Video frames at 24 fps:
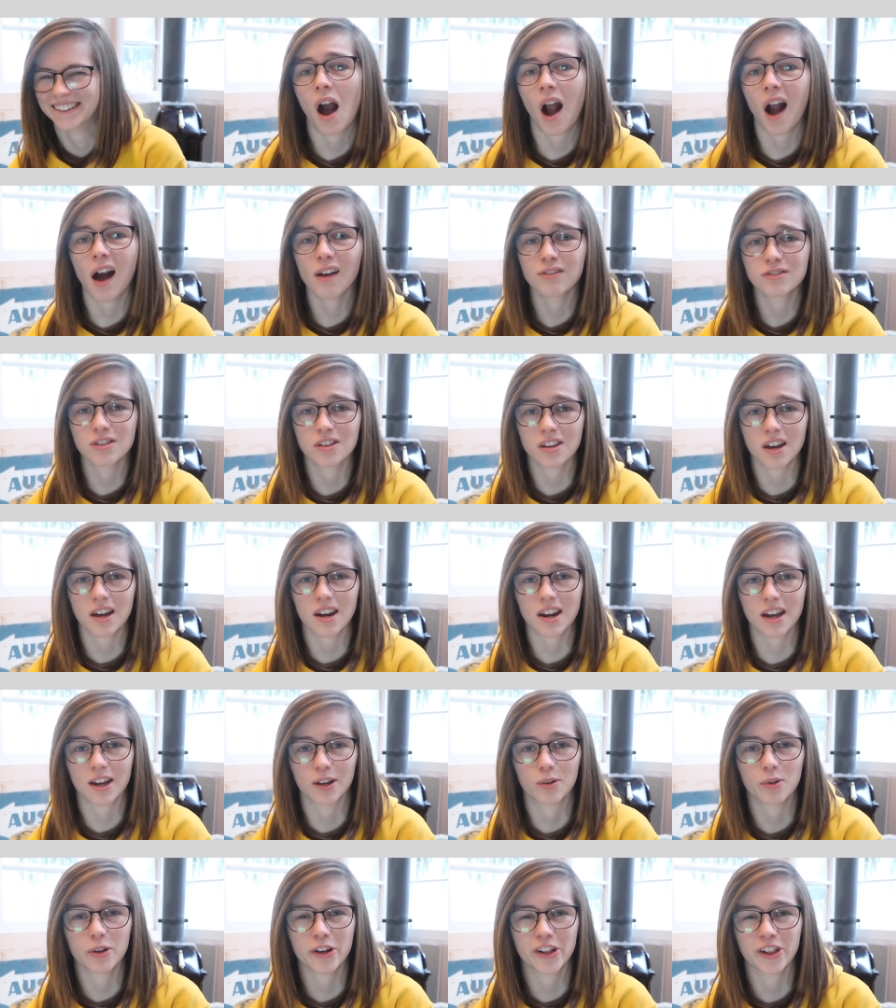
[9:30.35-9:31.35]
After that,
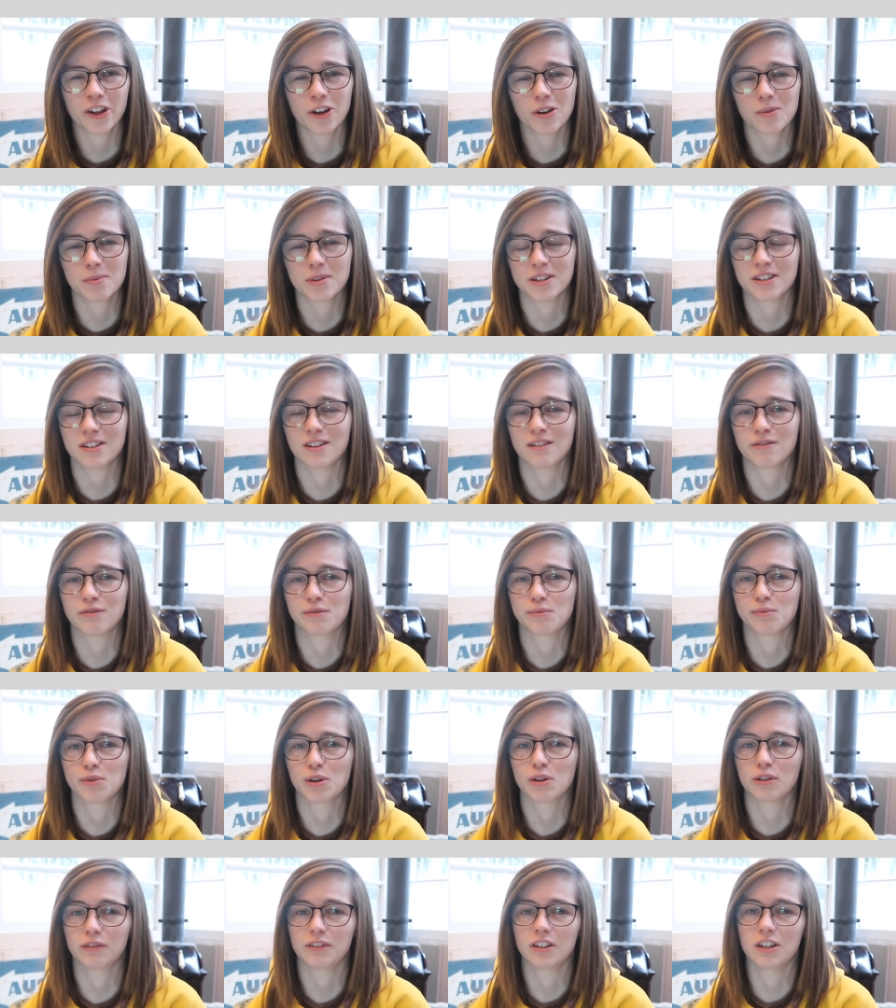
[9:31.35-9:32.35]
I quickly got myself
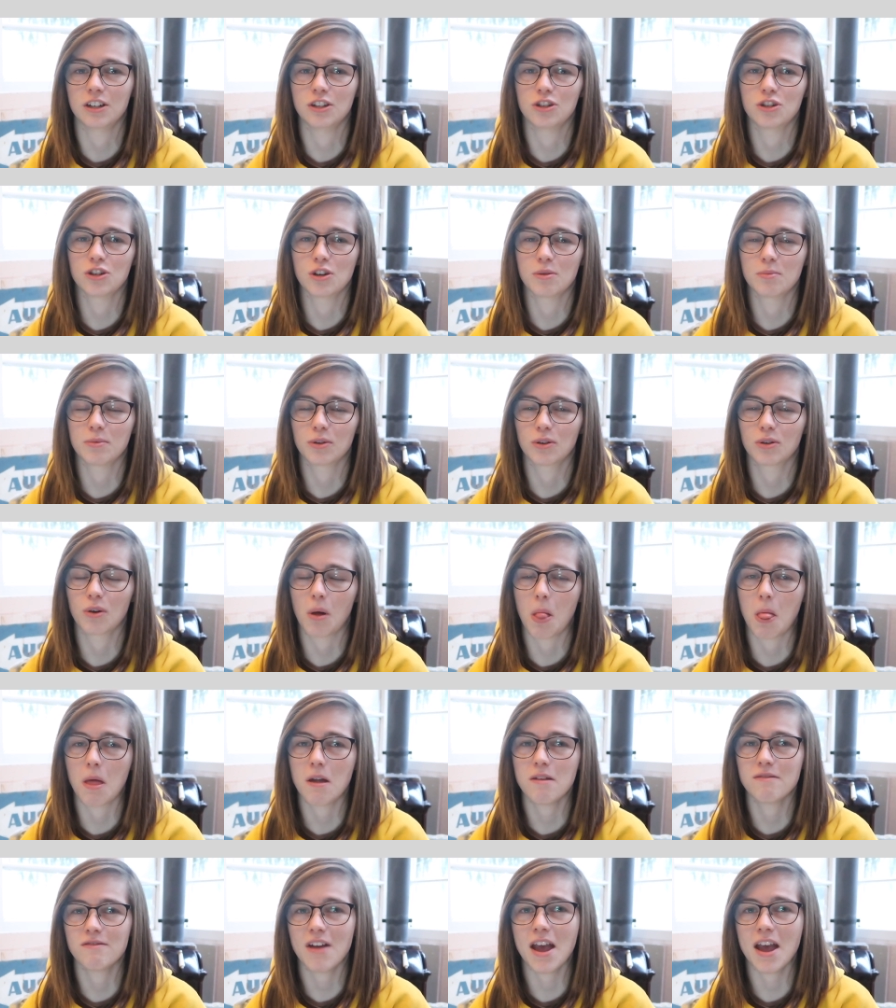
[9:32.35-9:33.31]
enrolled in a German course.